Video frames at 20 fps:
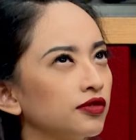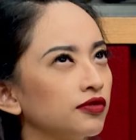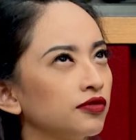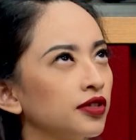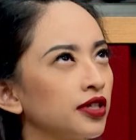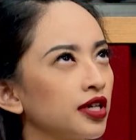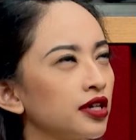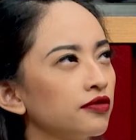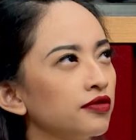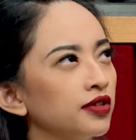
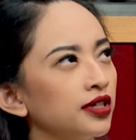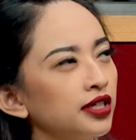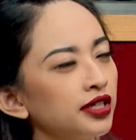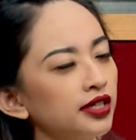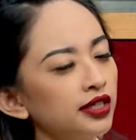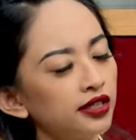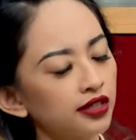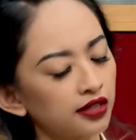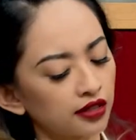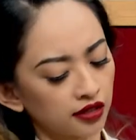what I
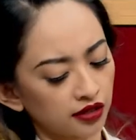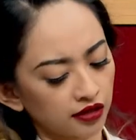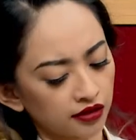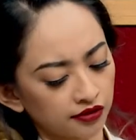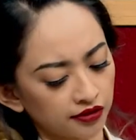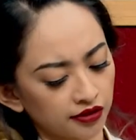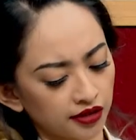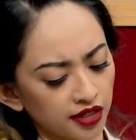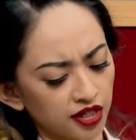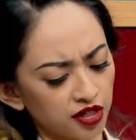really
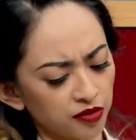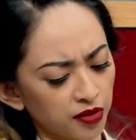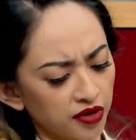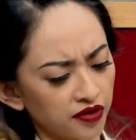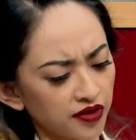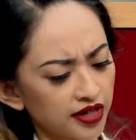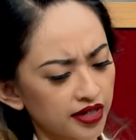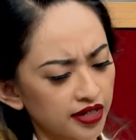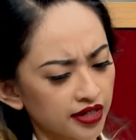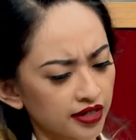uh,
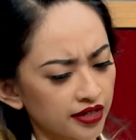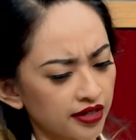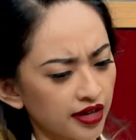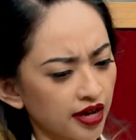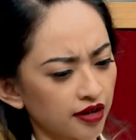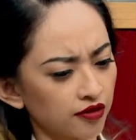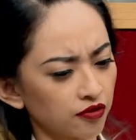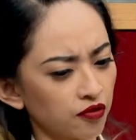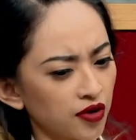experienced is that